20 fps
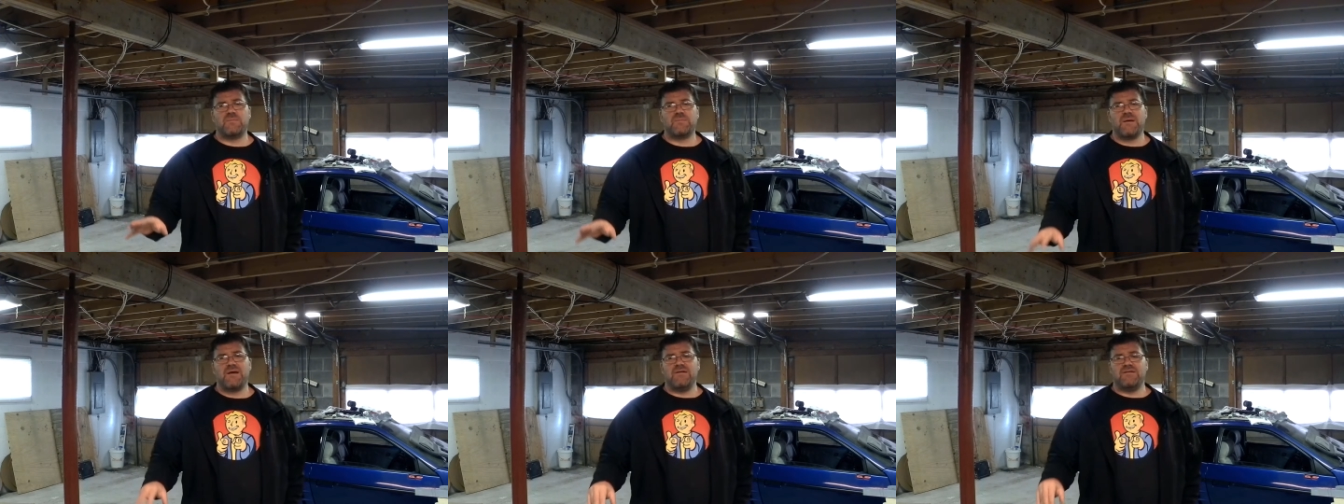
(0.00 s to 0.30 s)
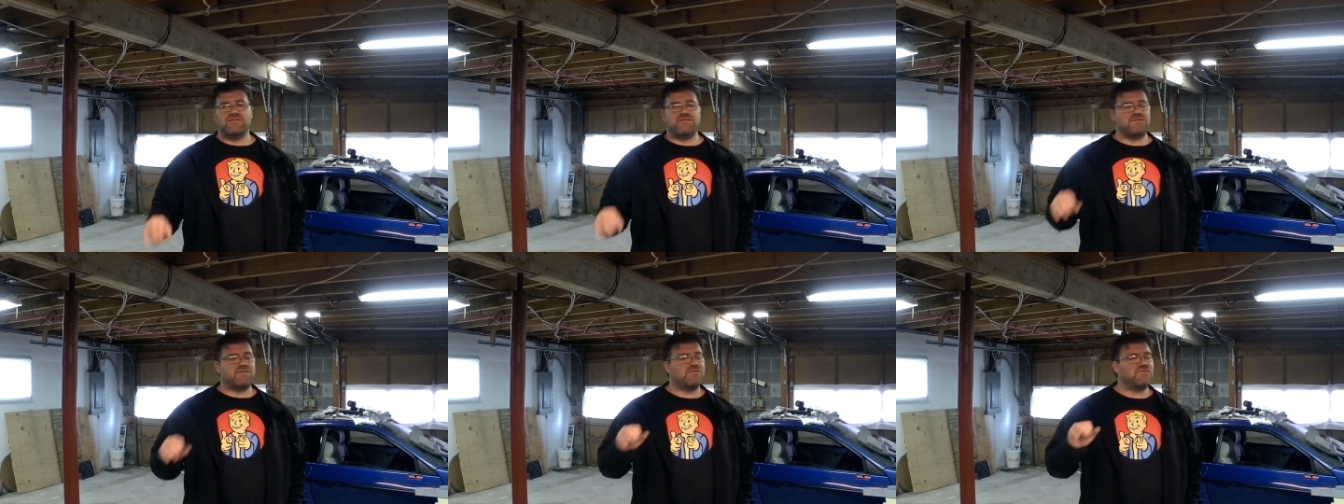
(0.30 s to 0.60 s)

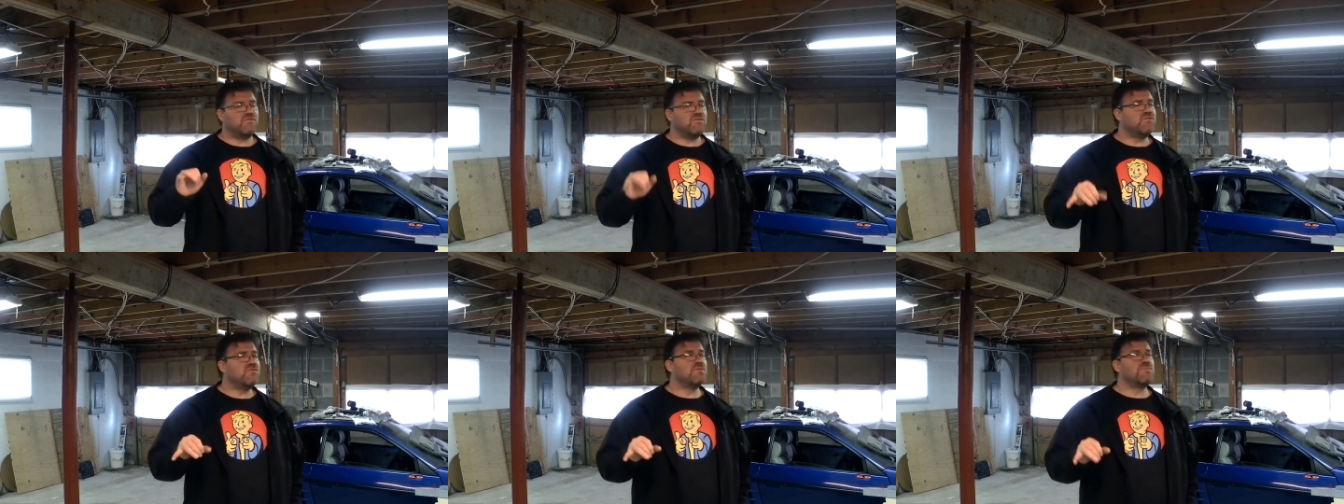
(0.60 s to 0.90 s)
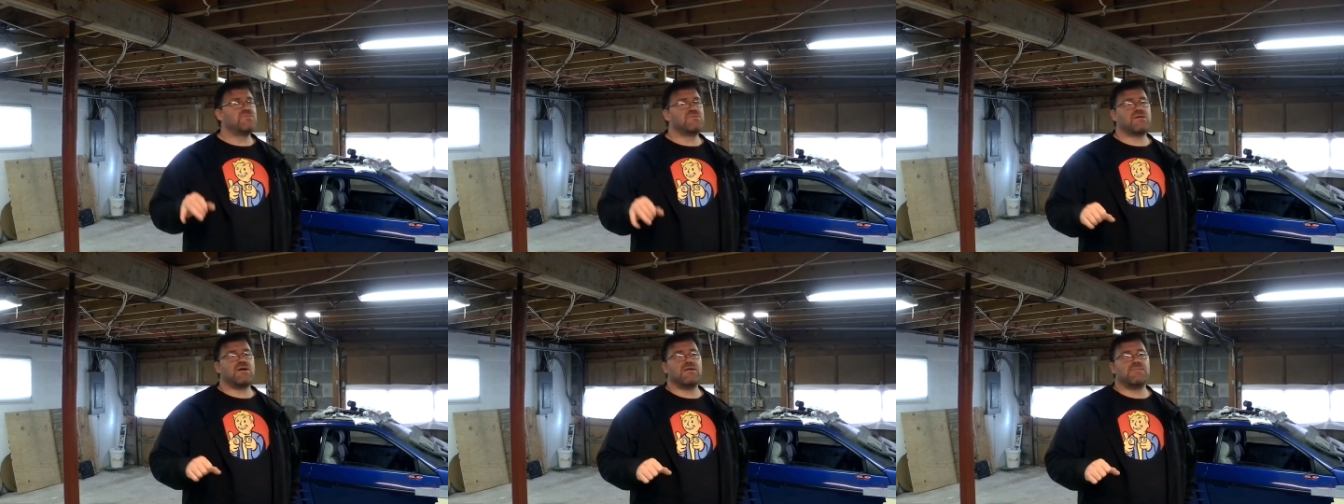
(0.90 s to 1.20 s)
page, is if you
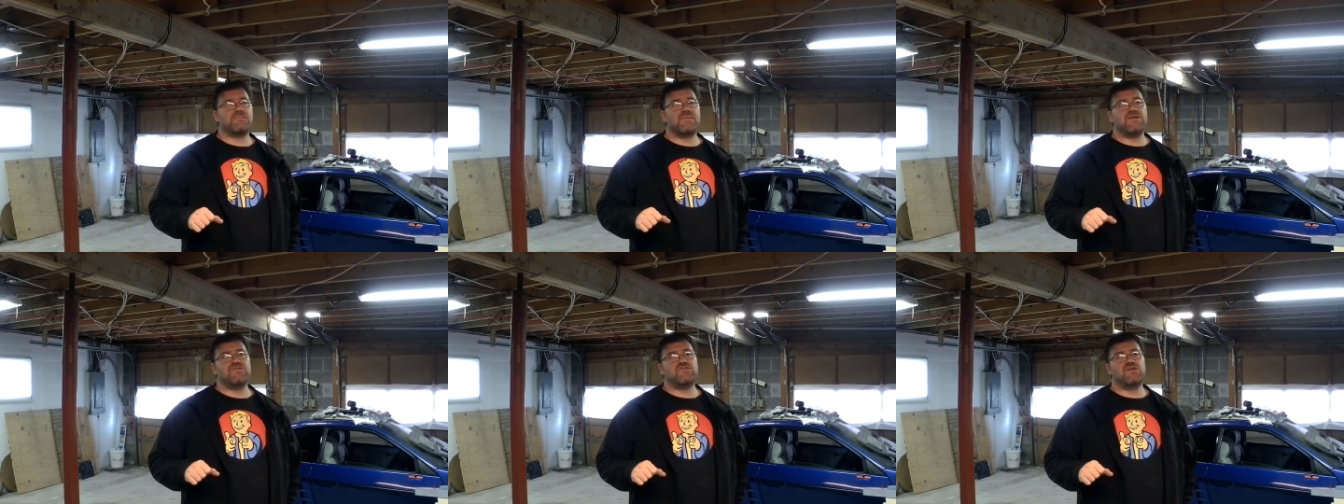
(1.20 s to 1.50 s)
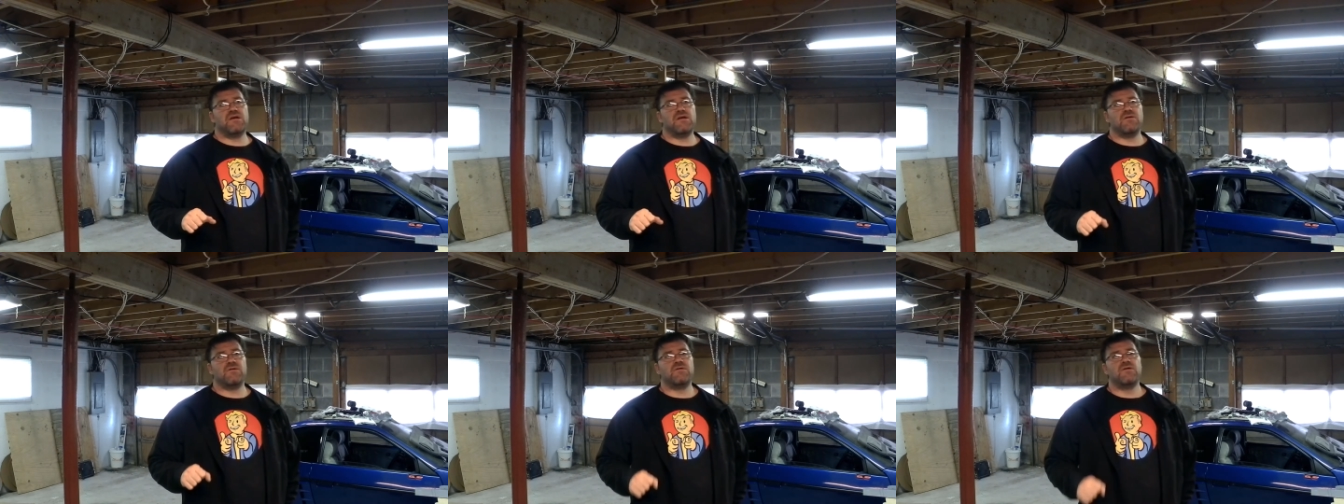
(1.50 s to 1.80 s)
subscribe to my
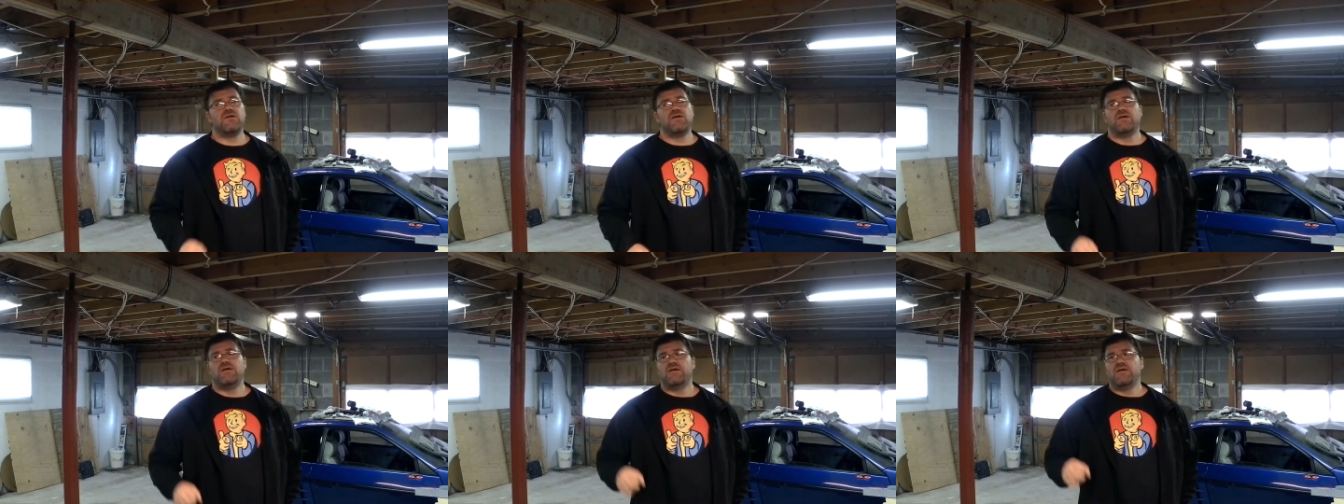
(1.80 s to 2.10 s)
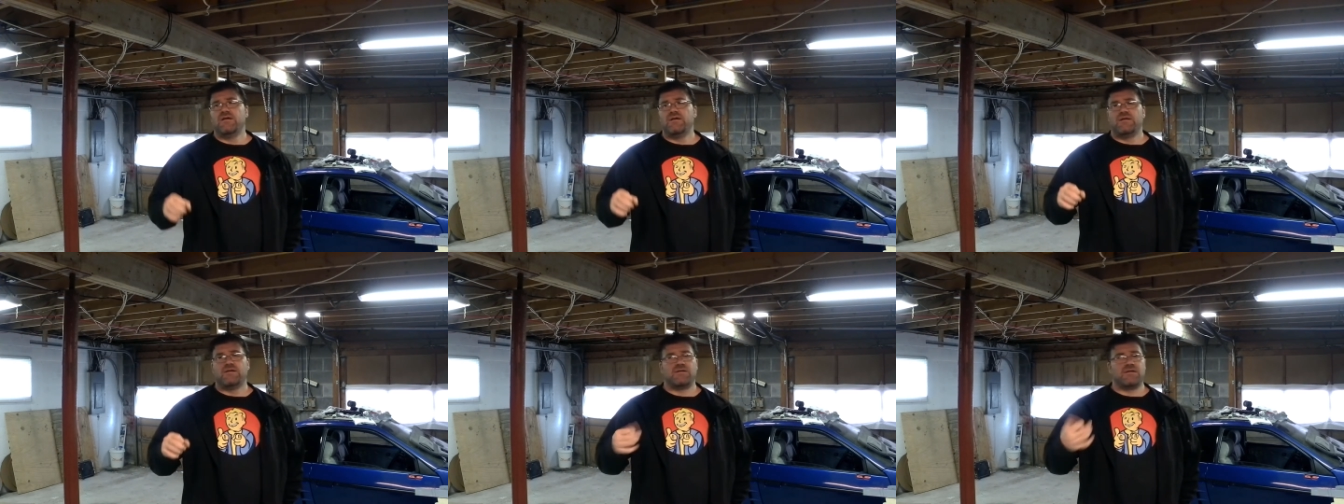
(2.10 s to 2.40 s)
channel,
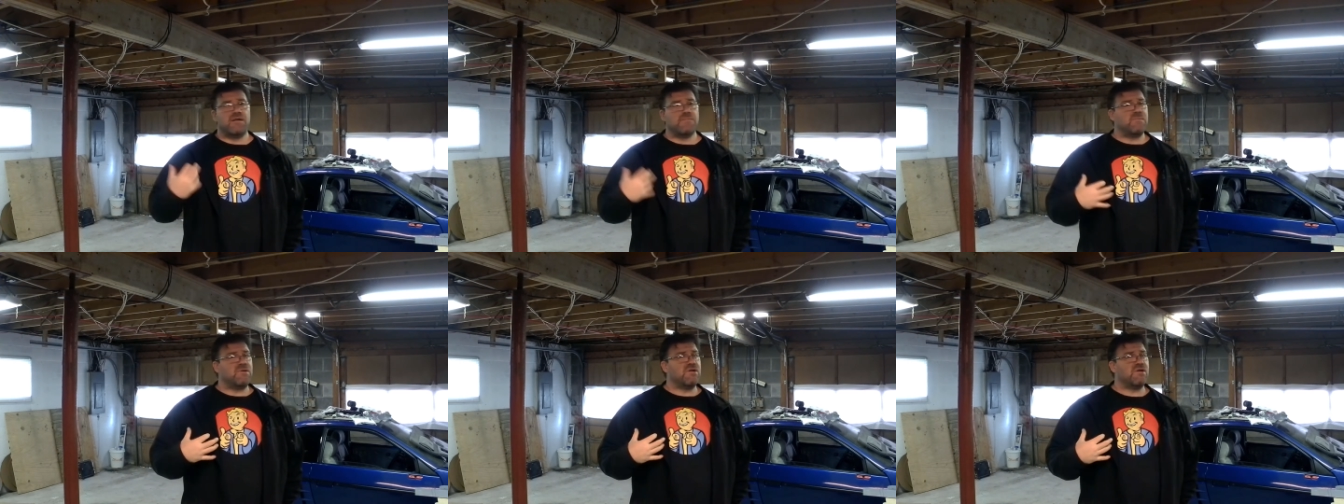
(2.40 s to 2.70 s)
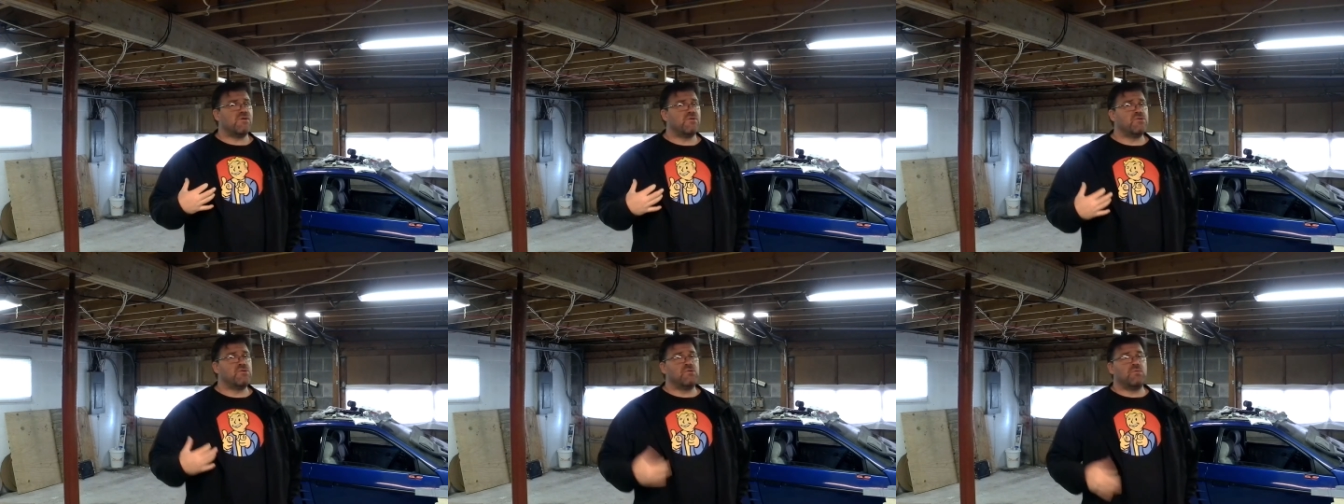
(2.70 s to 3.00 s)
let me
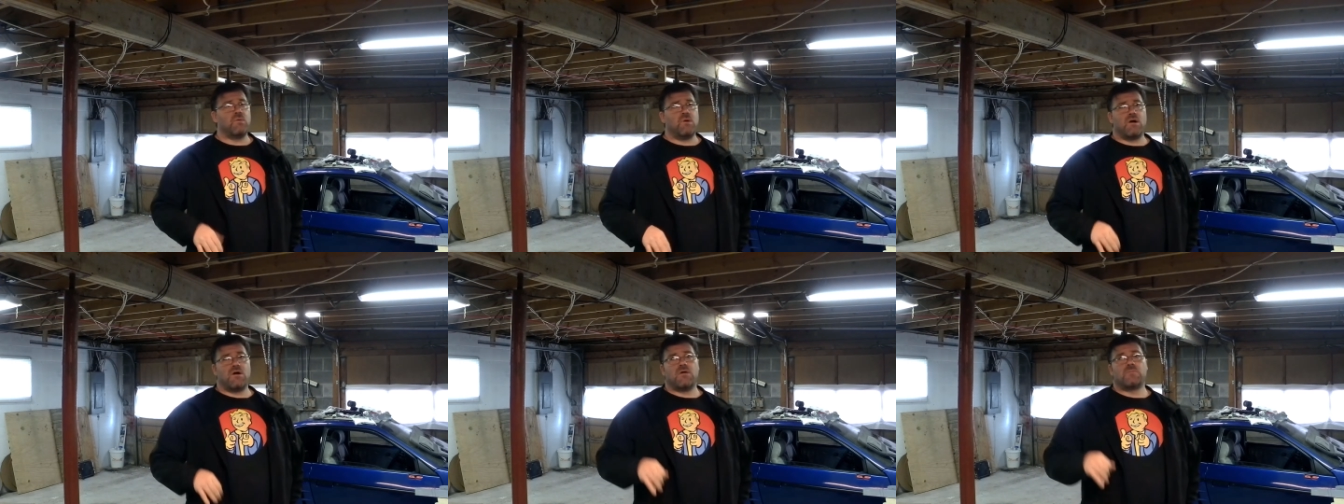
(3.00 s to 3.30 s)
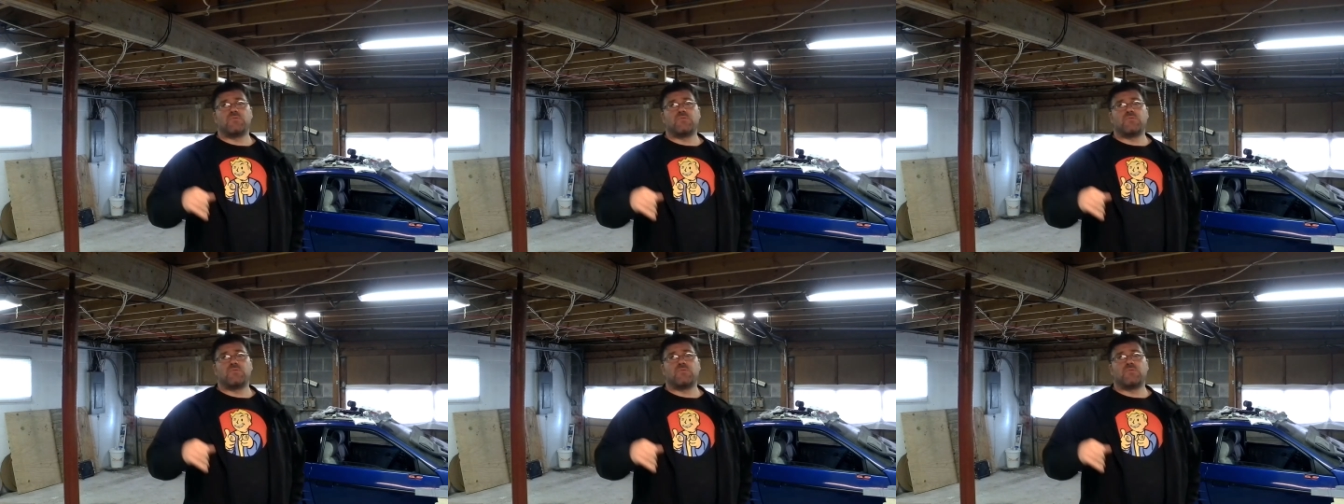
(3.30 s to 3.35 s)
know who you are.